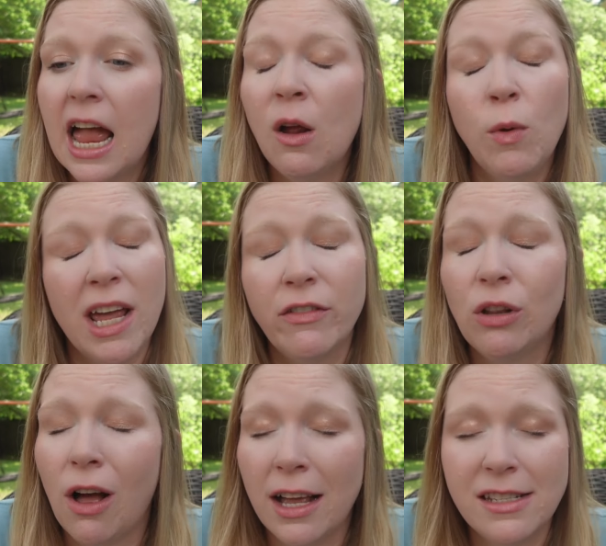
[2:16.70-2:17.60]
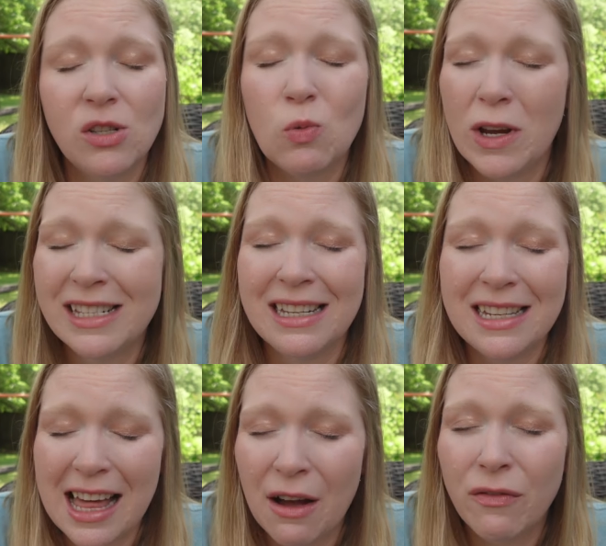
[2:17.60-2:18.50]
and we have a lot to squeeze
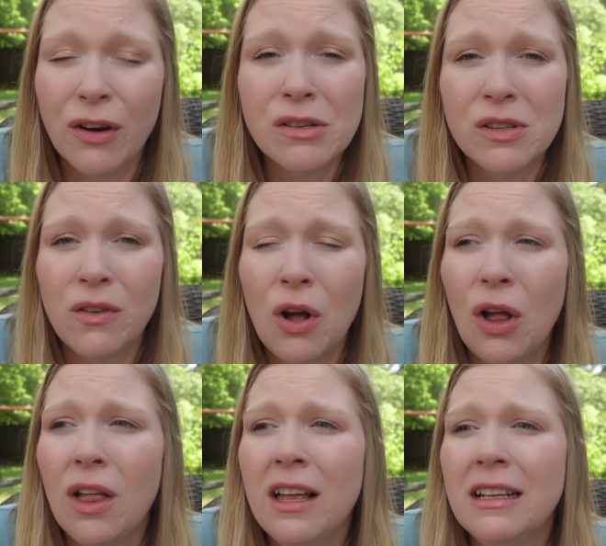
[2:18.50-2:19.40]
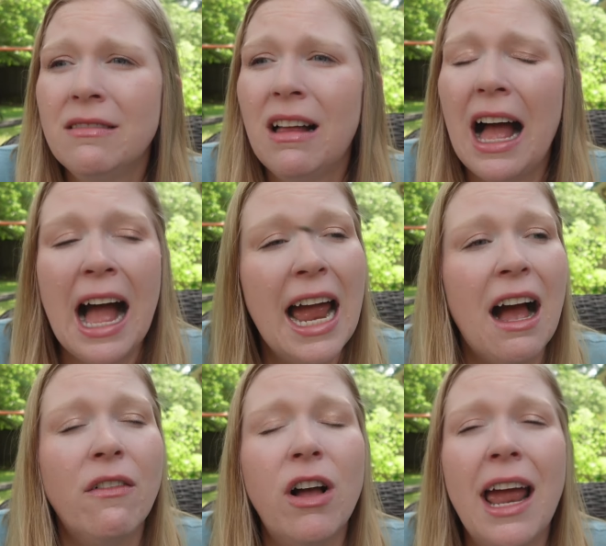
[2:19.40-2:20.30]
into that. First of all, I
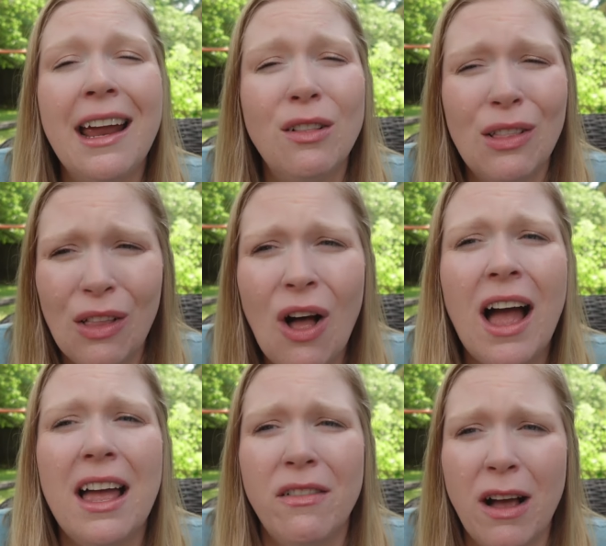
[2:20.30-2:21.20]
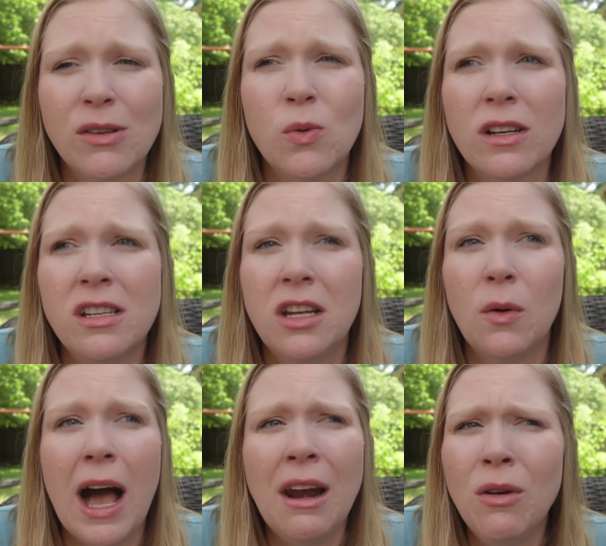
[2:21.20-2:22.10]
have a lot of housework to do.
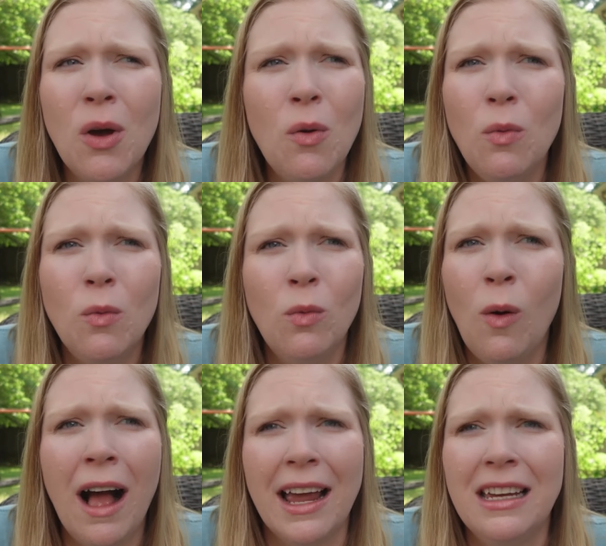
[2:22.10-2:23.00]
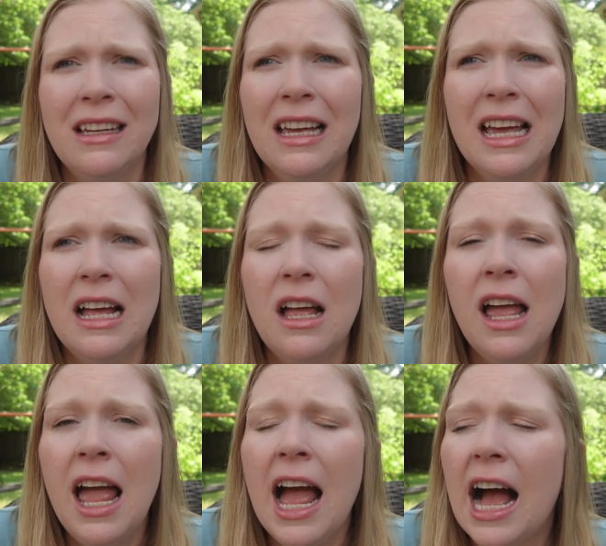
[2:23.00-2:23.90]
I don't know why. It,
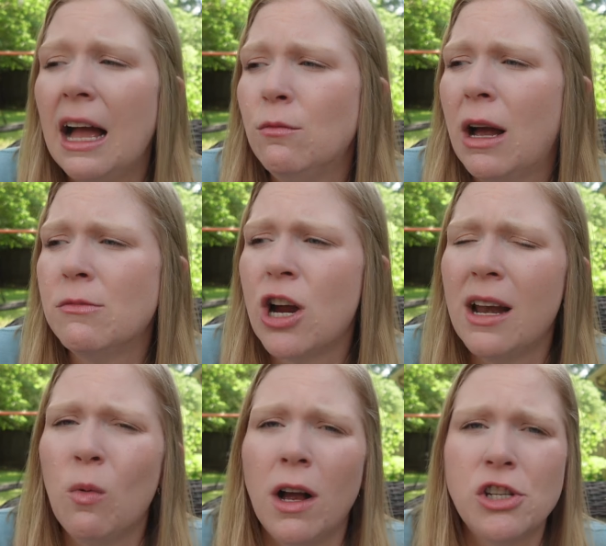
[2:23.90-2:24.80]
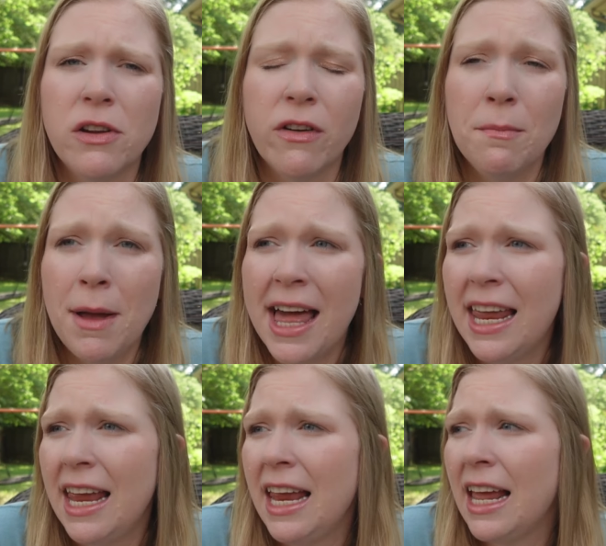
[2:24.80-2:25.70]
I'm, I'm trying to wash different
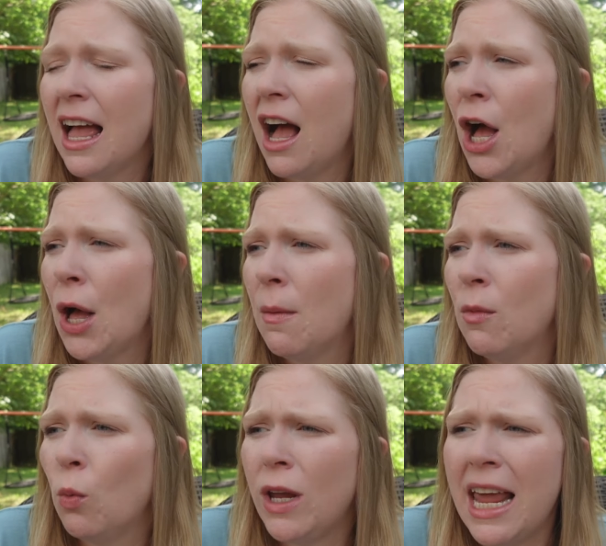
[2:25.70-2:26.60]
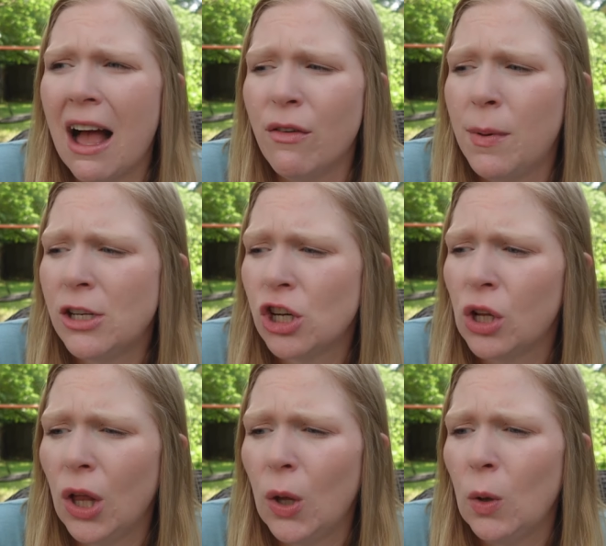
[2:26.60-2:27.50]
bedding. Um, we have a bunch of
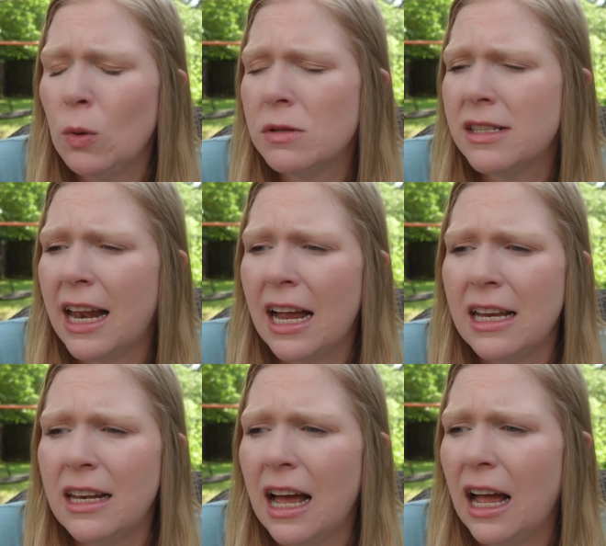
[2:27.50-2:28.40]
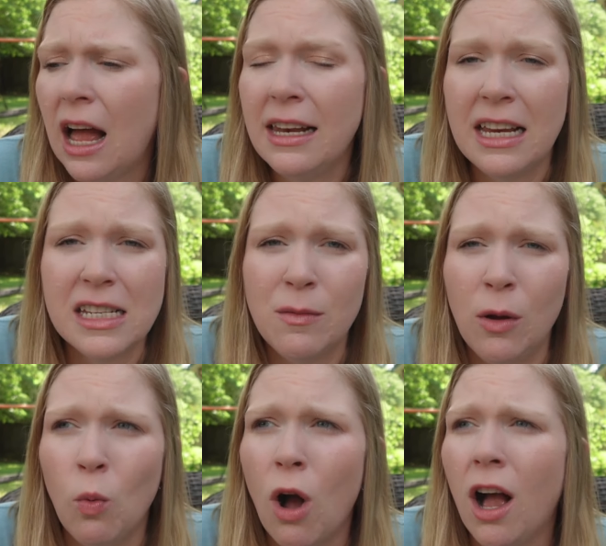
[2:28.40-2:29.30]
clothes that I need to
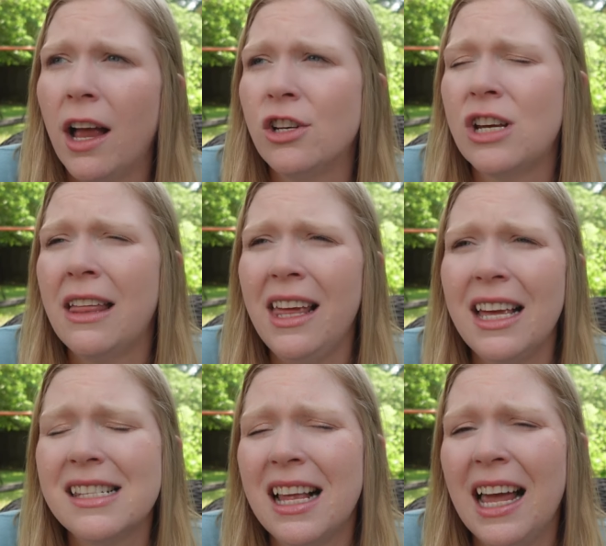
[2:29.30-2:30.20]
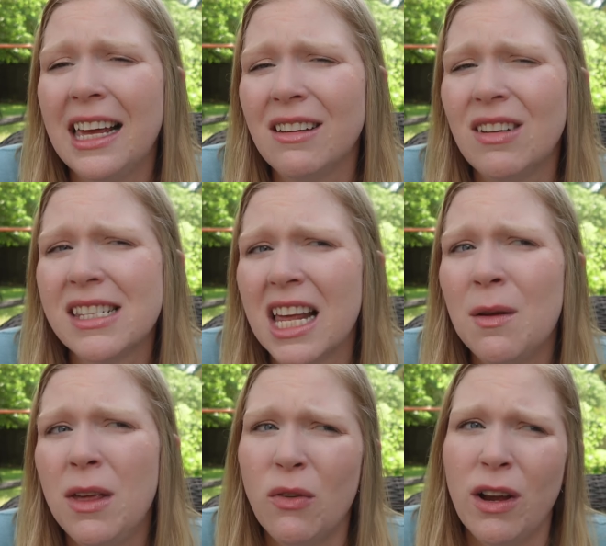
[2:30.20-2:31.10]
be washed. I think it's like, it's going to
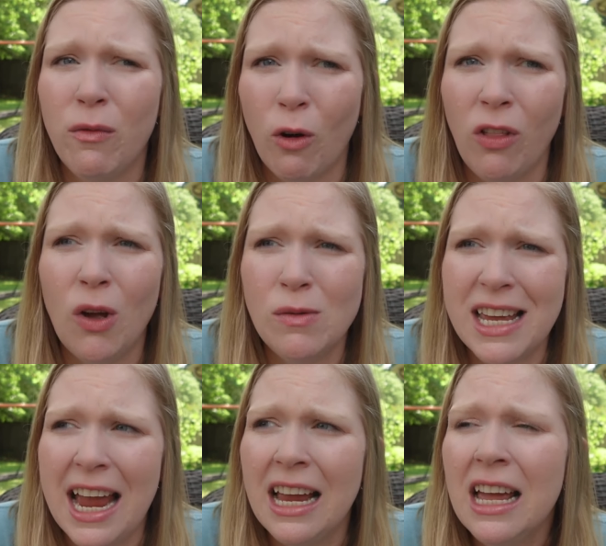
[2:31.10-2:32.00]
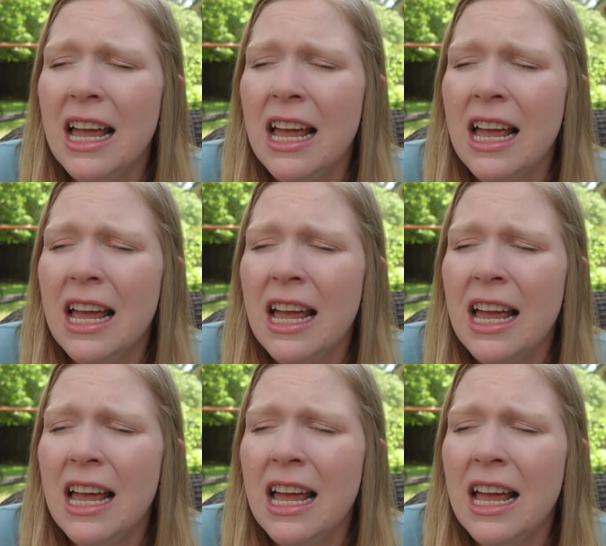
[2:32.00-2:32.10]
be three or four load day.